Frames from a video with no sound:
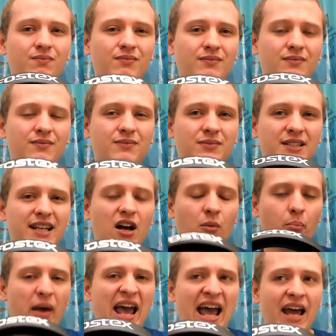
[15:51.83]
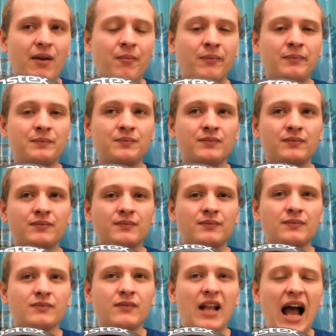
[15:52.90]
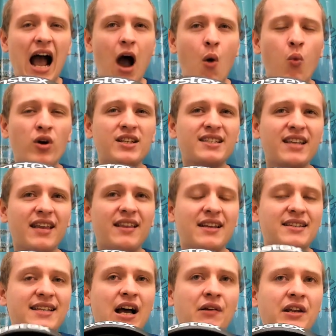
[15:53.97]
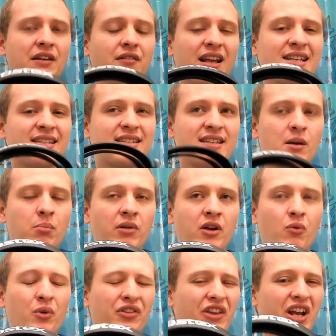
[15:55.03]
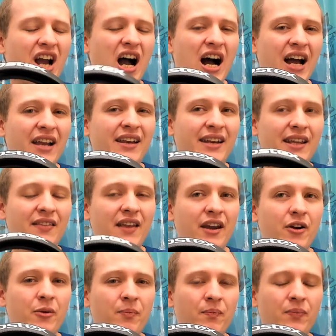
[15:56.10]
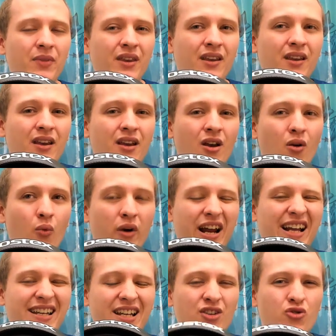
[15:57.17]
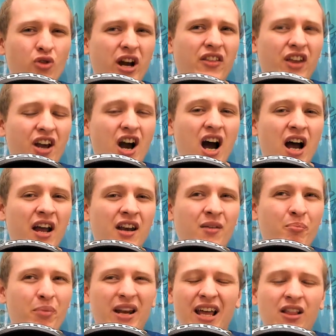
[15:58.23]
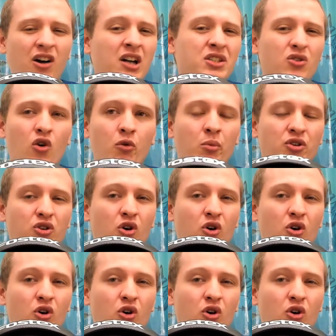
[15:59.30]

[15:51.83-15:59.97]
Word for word: sound bad. I would say they sounded less sibilant with the cotton in there when I did try the cotton, but I lost almost all